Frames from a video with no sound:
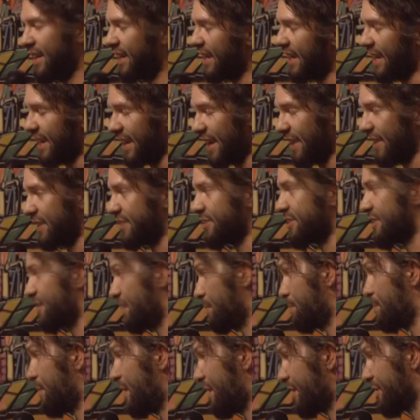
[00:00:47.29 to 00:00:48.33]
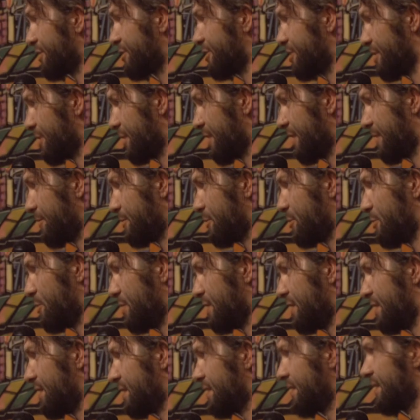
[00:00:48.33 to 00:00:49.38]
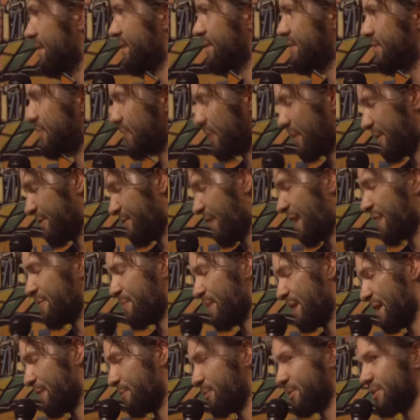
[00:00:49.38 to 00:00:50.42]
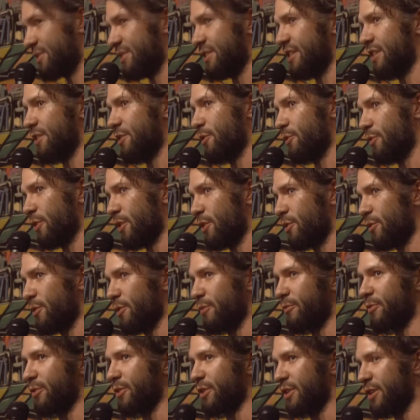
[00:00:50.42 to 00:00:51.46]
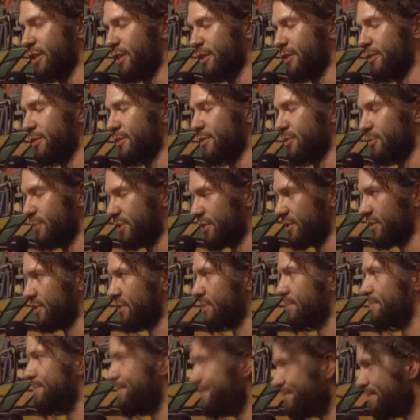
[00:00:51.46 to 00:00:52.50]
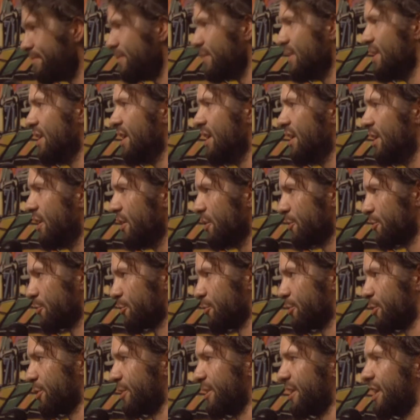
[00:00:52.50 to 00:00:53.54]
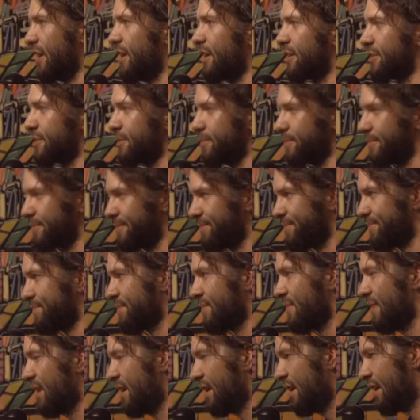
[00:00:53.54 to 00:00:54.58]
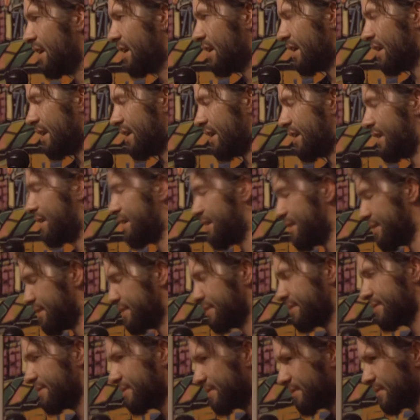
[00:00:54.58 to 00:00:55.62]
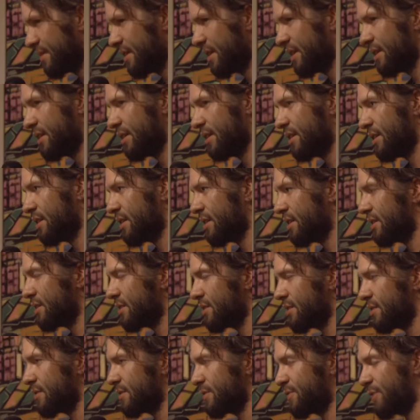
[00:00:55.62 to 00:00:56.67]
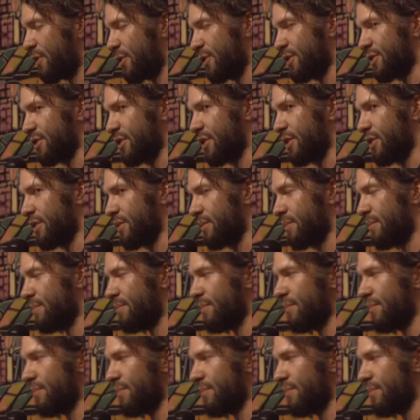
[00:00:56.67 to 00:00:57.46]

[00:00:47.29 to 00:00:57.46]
And now they send a box truck every week. So I've, I've been able to see it grow over the years, which is really awesome. Uh, as far as our